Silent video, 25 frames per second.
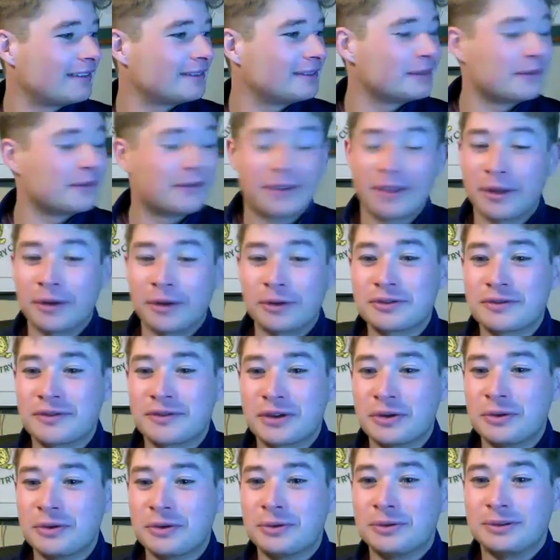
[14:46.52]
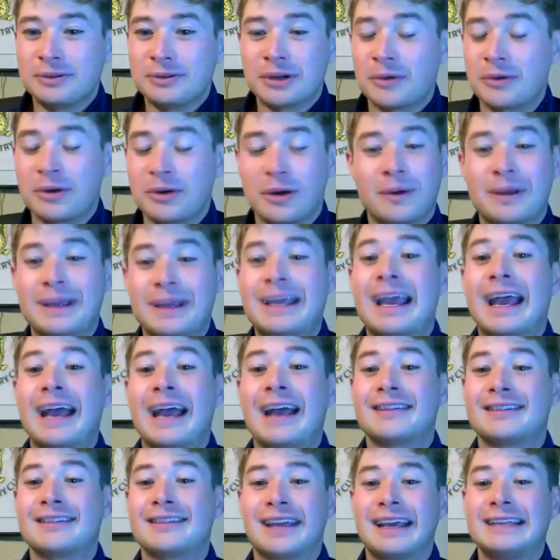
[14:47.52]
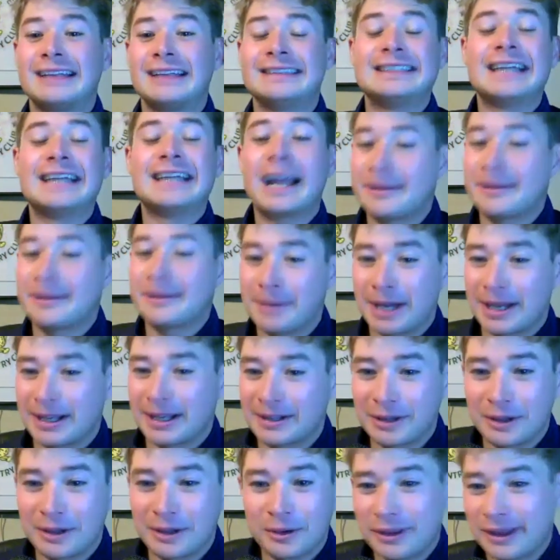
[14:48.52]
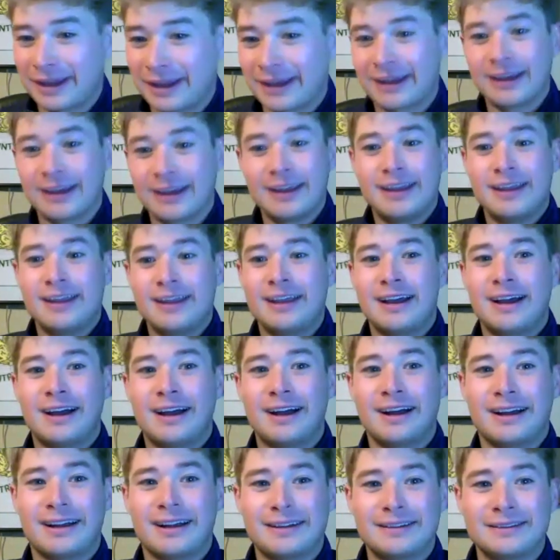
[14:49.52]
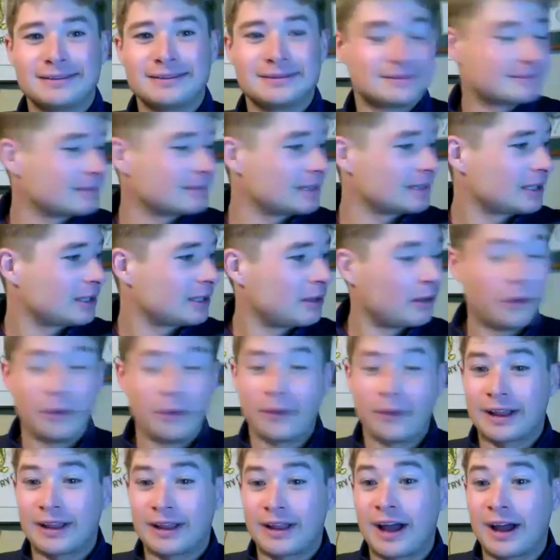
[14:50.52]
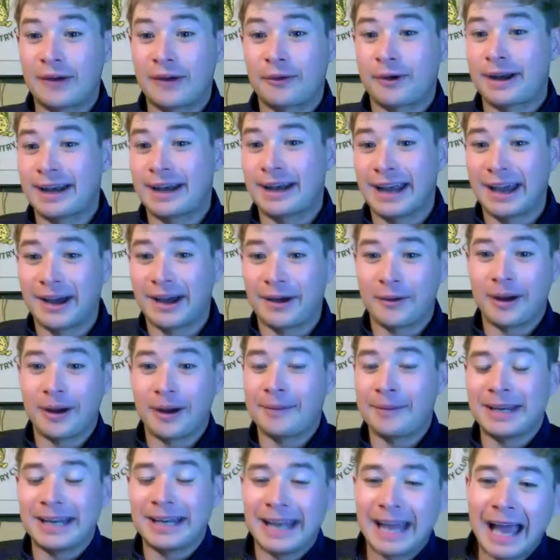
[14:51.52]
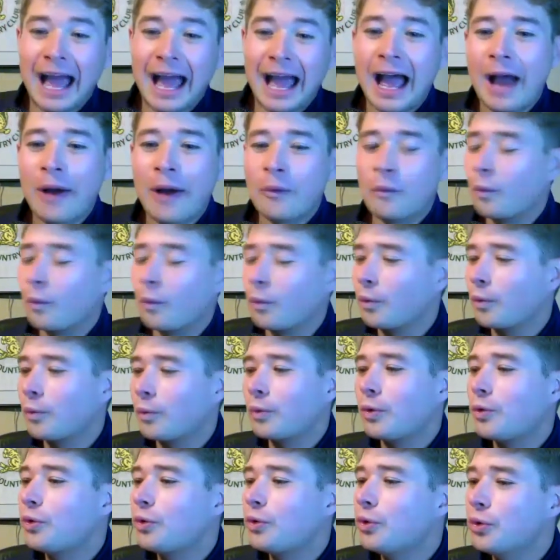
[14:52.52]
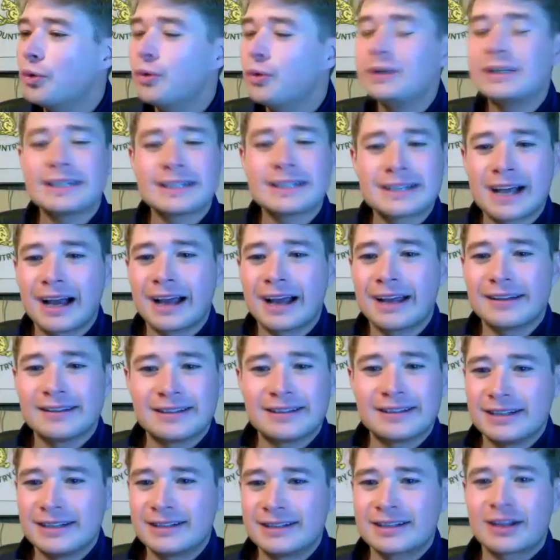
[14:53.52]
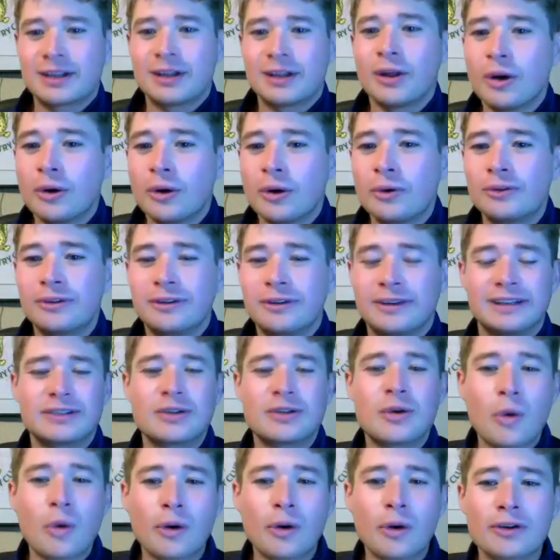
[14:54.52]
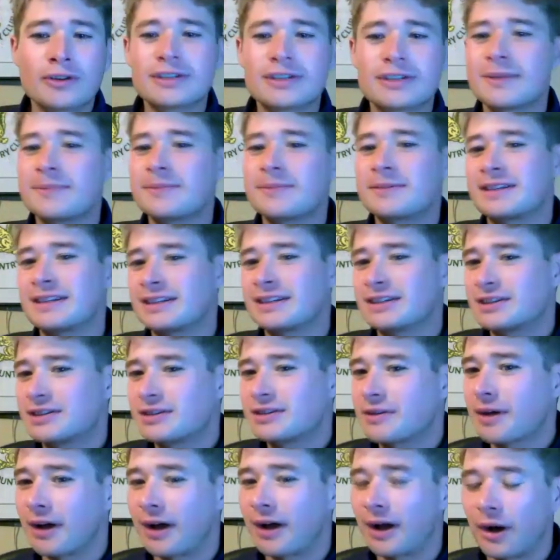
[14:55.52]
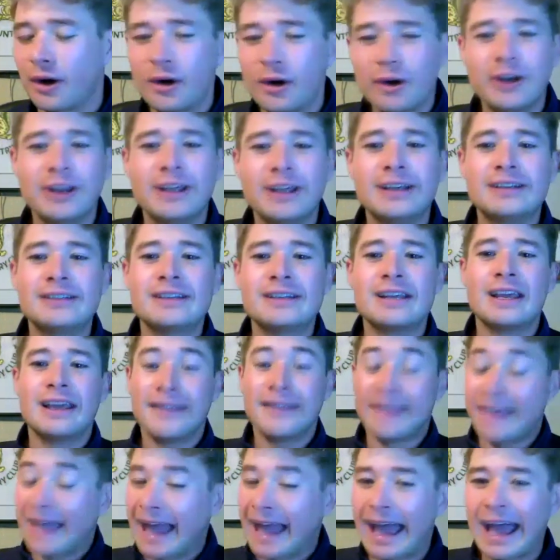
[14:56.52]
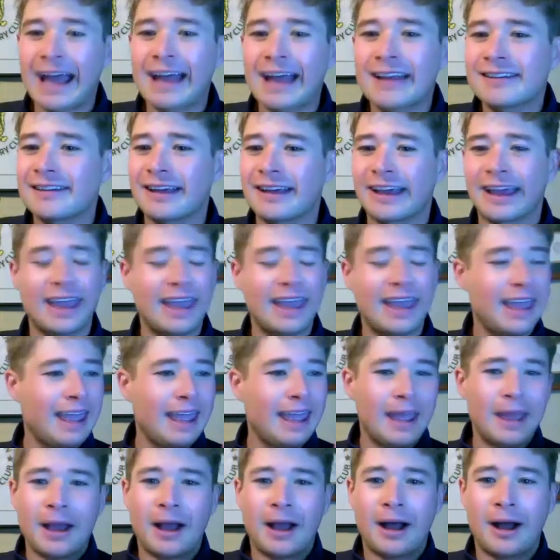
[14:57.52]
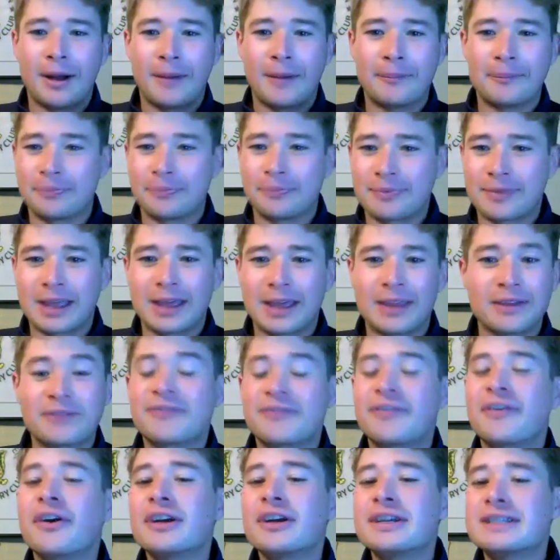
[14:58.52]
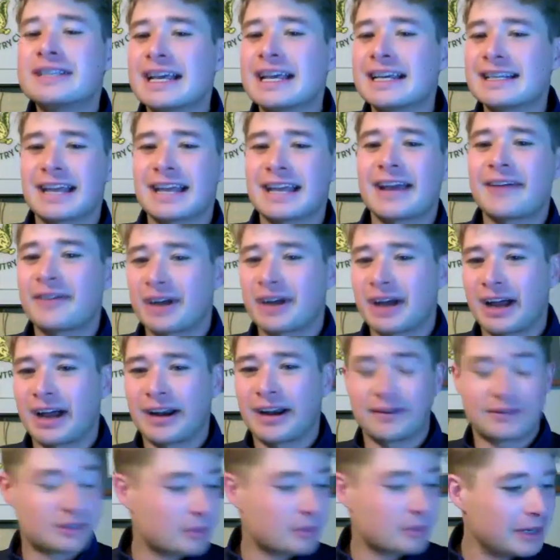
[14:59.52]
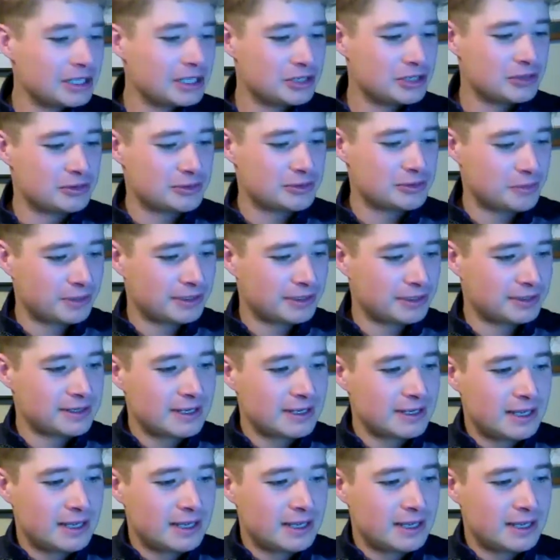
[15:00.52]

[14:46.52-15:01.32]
for those of you who don't know, he has a Dynamite clothing line right now. I mean, who designs these clothes, these quarter zips, these hoodies, the hats. Like the first taste I ever got of Swing Juice was,